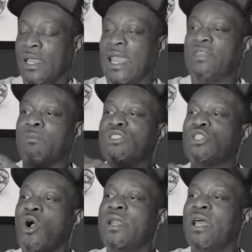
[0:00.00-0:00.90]
And the
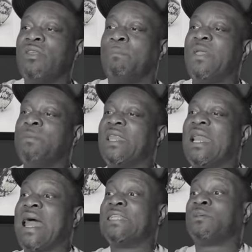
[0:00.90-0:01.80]
majority of the people that
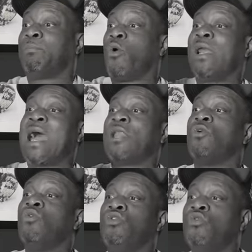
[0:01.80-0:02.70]
like to point out who
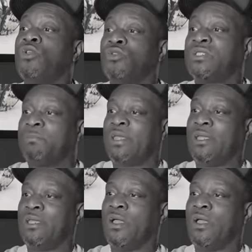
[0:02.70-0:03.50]
you used to be